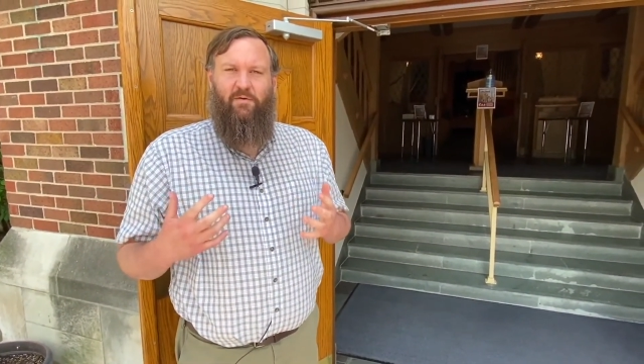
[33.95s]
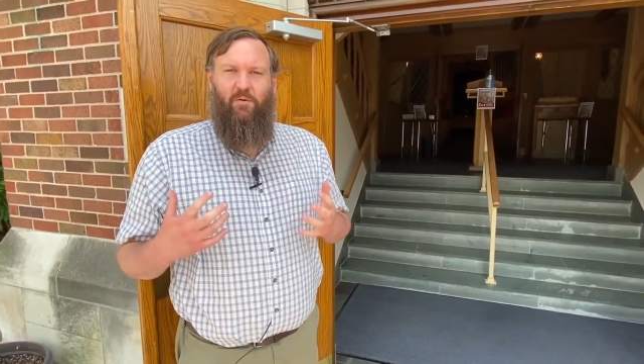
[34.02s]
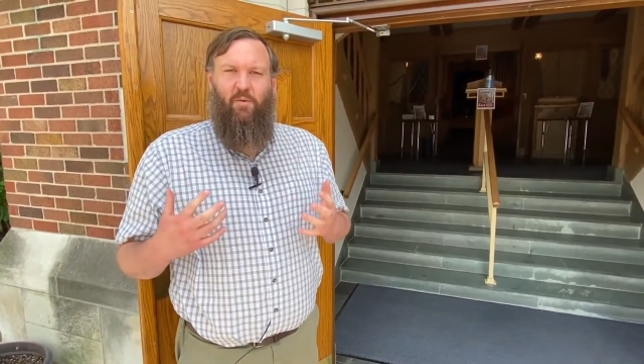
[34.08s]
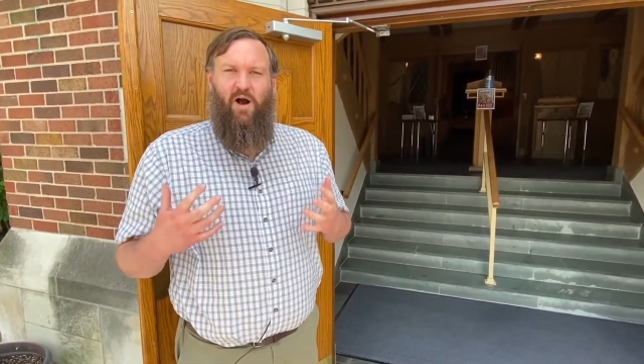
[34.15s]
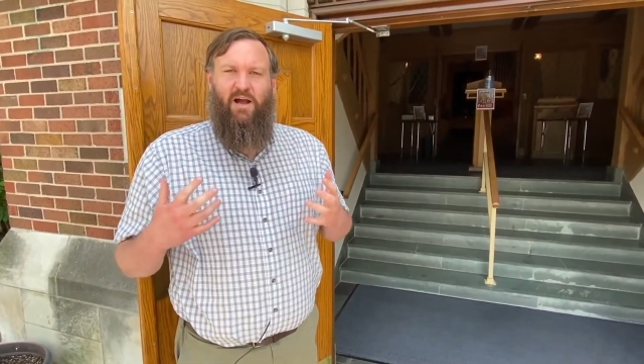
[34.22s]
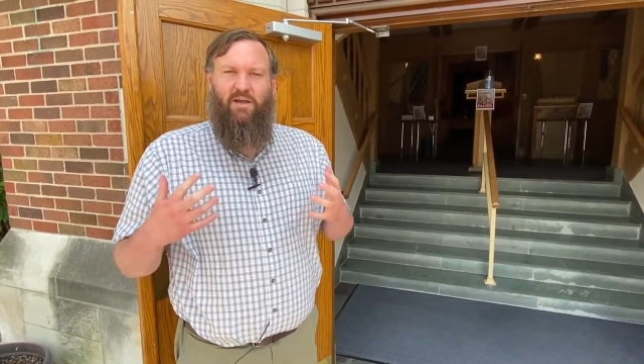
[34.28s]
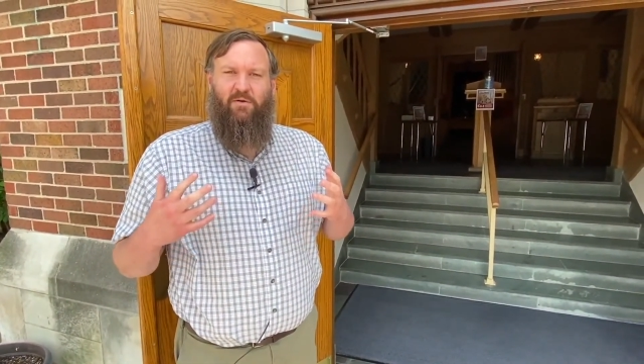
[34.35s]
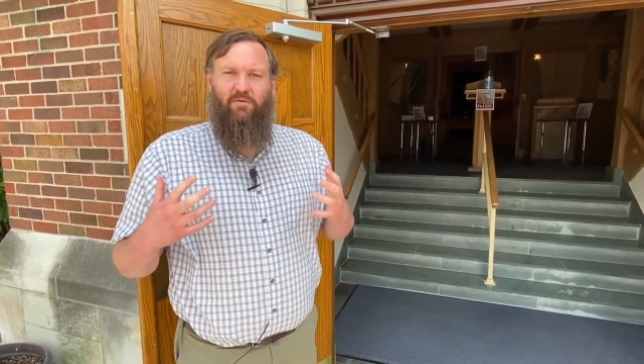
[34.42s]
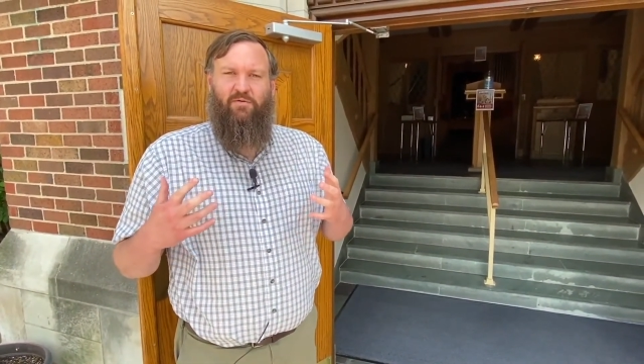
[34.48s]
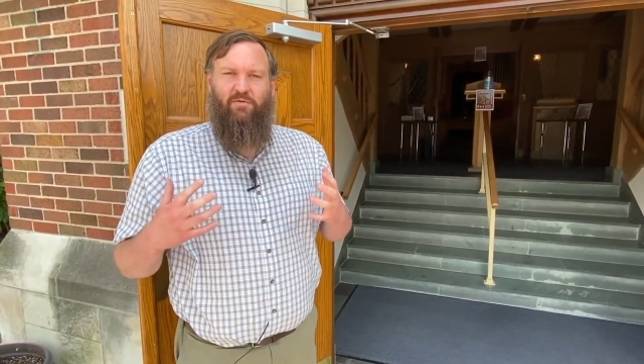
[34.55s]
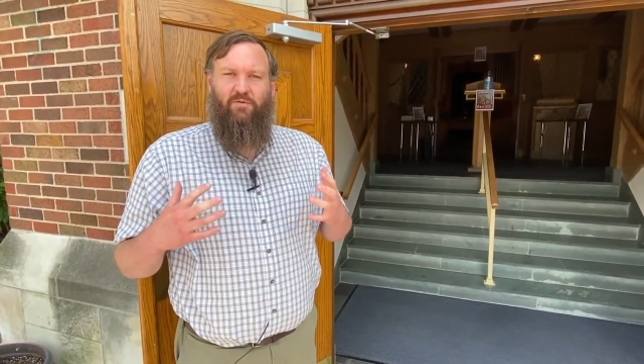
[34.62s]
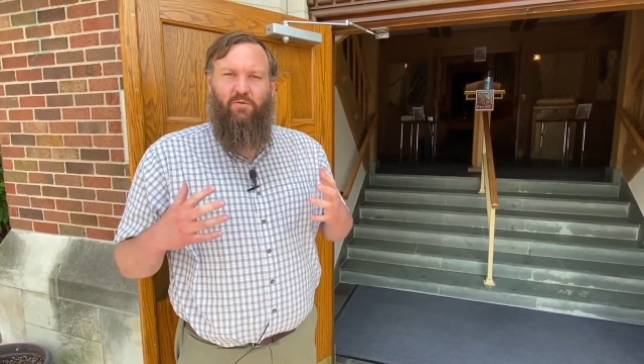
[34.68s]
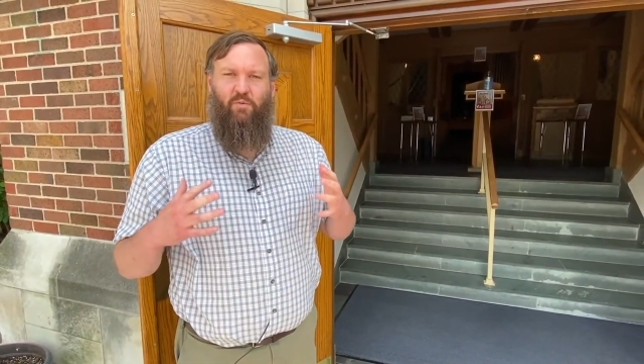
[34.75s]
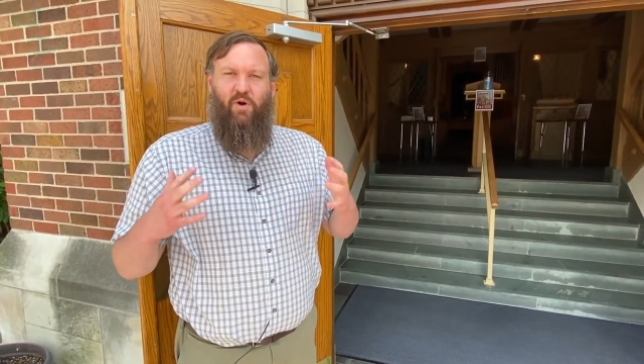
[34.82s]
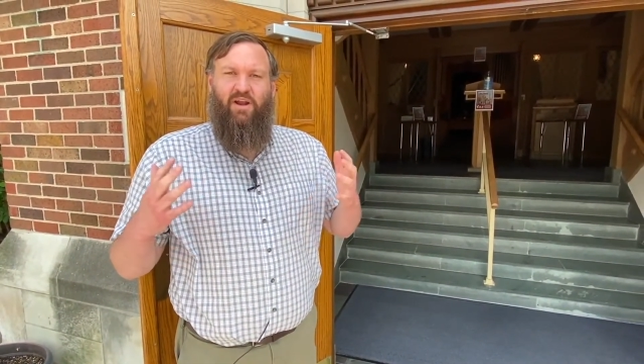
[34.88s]
to walk you
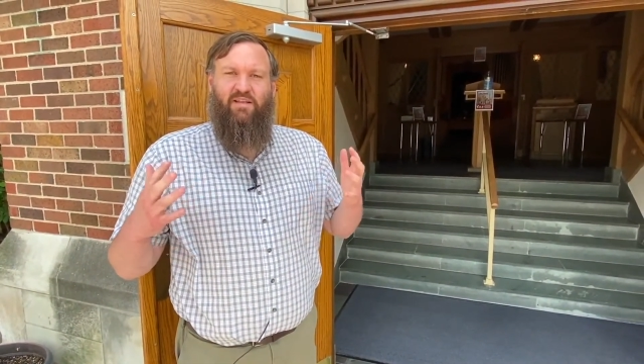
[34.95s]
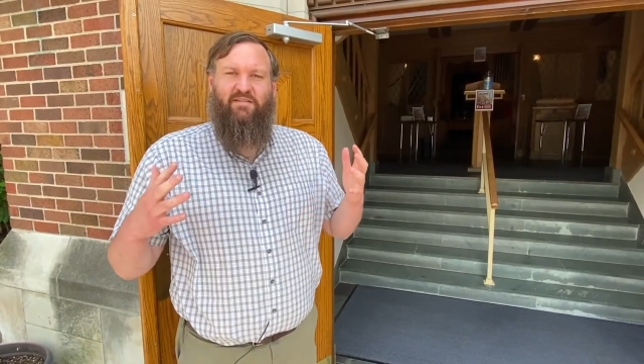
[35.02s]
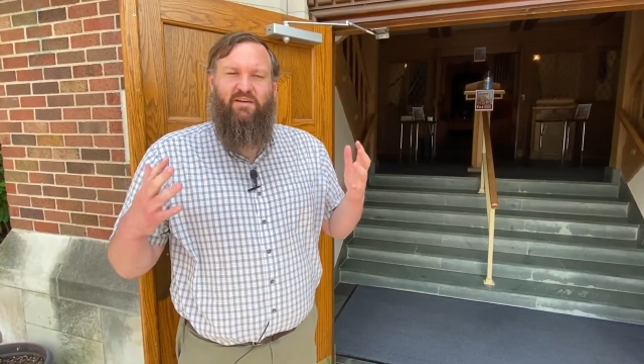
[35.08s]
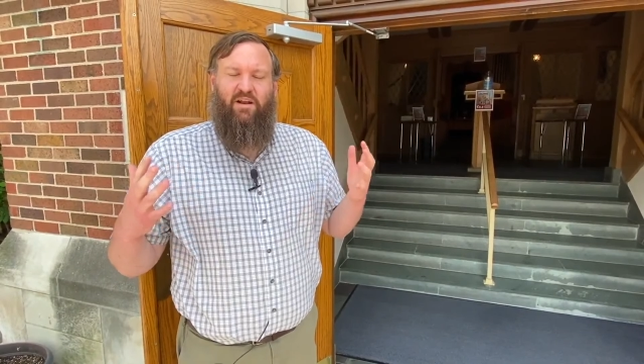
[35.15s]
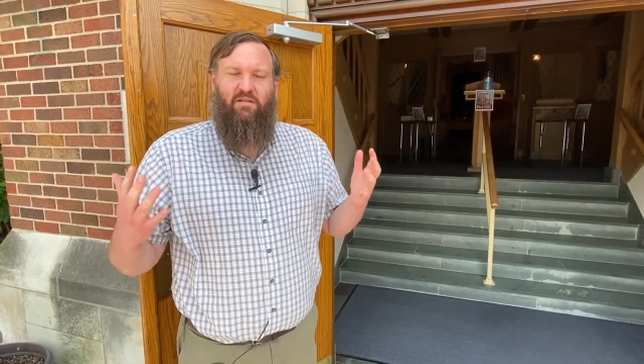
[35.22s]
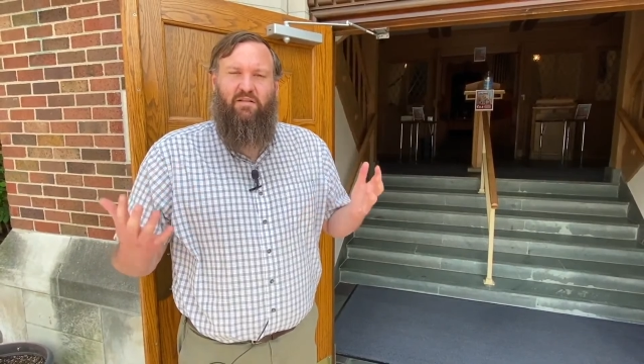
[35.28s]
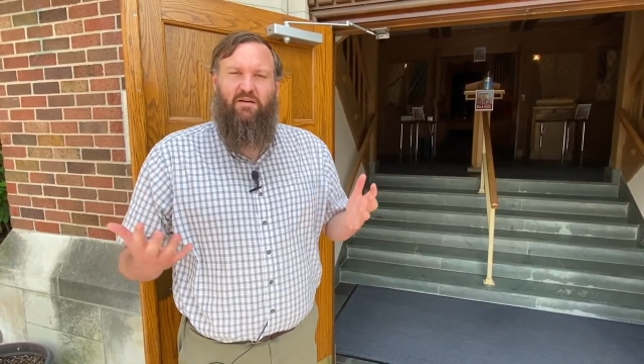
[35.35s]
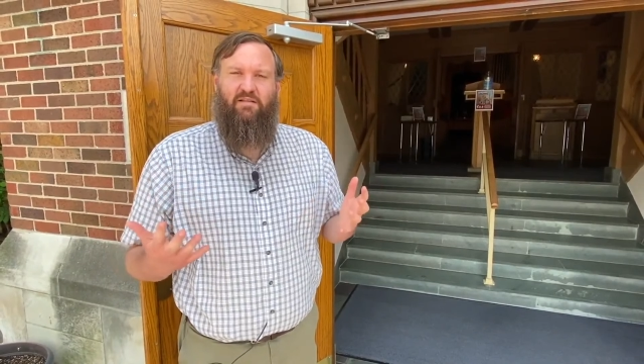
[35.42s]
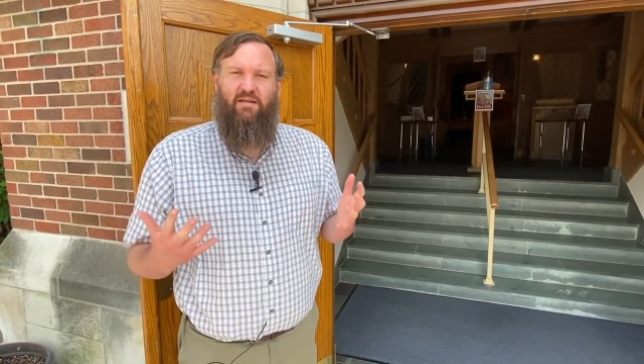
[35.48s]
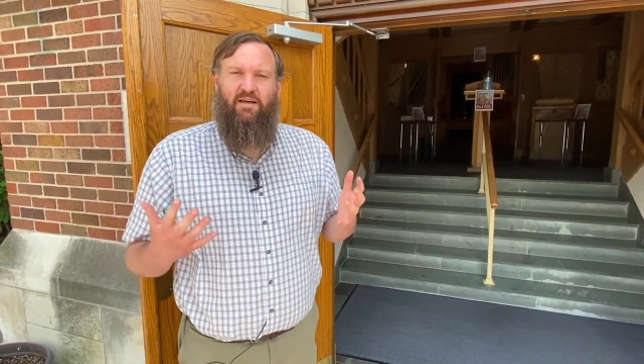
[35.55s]
through what it's going to look